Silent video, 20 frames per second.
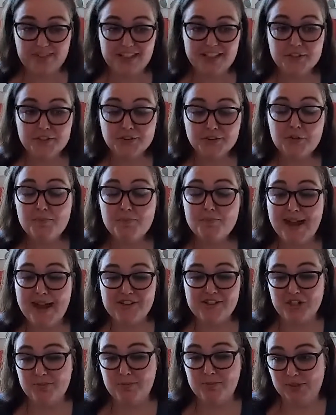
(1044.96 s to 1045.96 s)
There's no
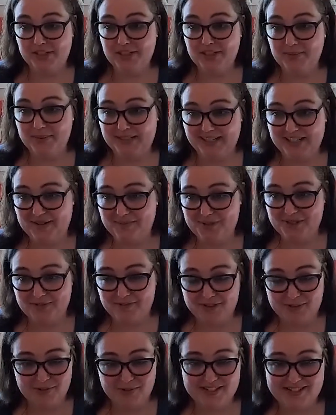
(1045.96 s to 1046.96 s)
magic bullet when it comes to
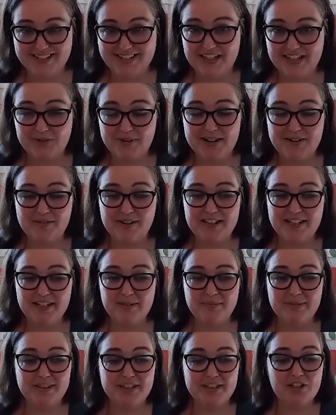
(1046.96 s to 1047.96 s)
fundraising and grant
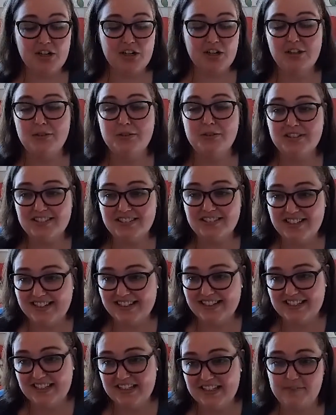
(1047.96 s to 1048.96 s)
writing, but the closest I
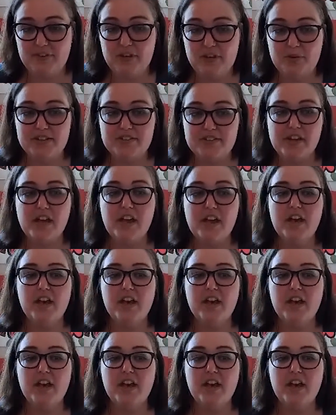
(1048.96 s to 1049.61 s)
can give you is